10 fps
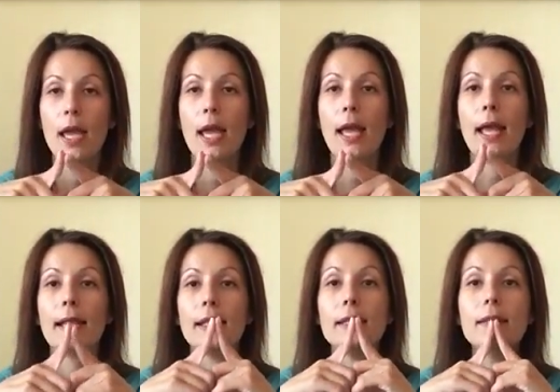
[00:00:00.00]

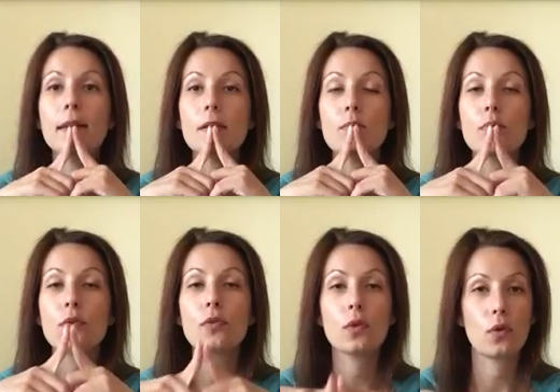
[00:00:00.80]
and it can
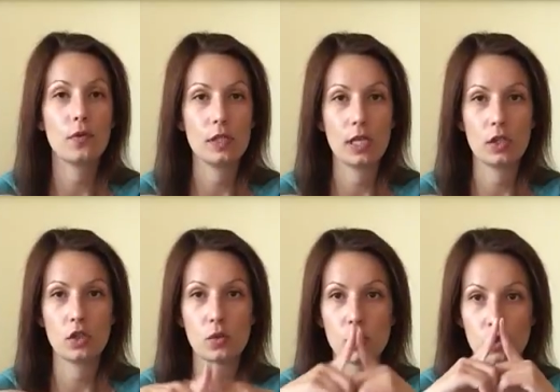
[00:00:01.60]
improve your
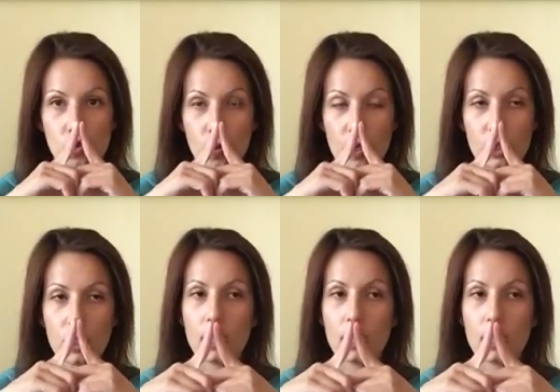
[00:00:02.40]
financial situation.